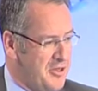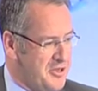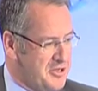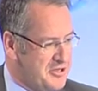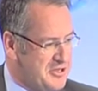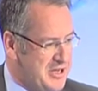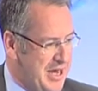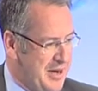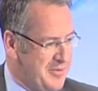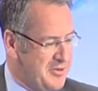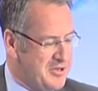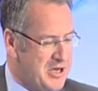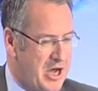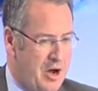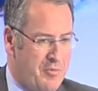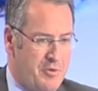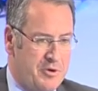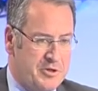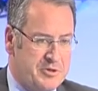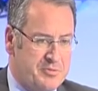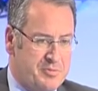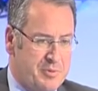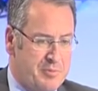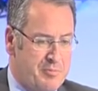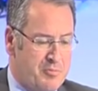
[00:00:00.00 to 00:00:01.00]
the same time
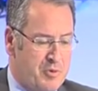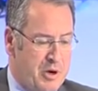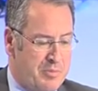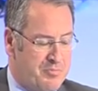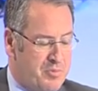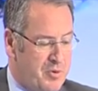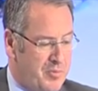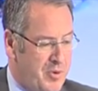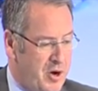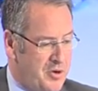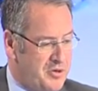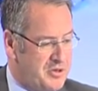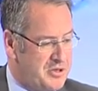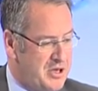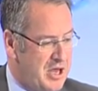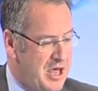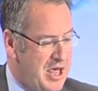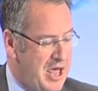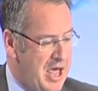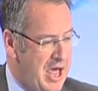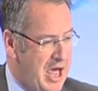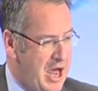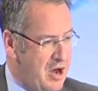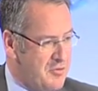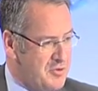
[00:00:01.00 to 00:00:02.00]
as we promote
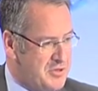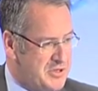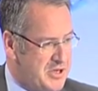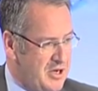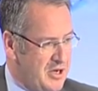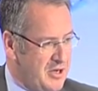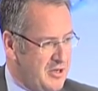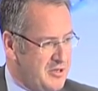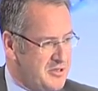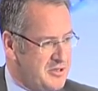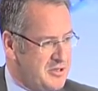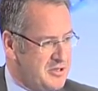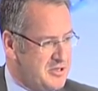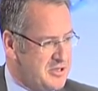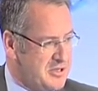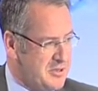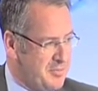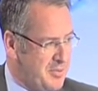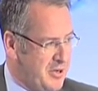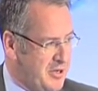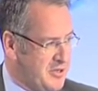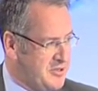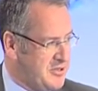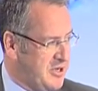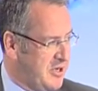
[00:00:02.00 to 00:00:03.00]
resilience and
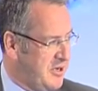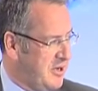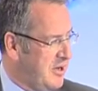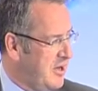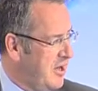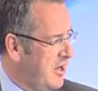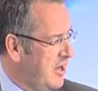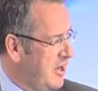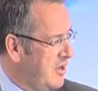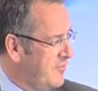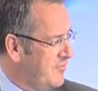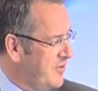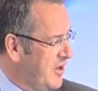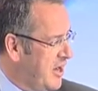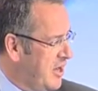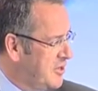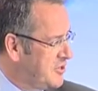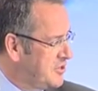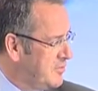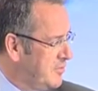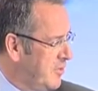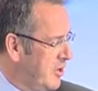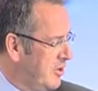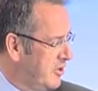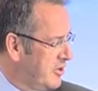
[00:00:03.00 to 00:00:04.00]
stability in
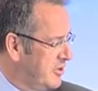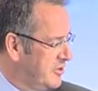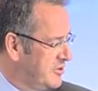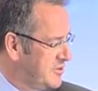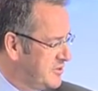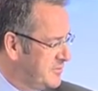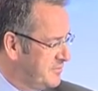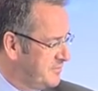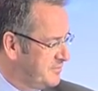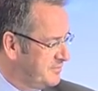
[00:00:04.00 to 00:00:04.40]
financial markets.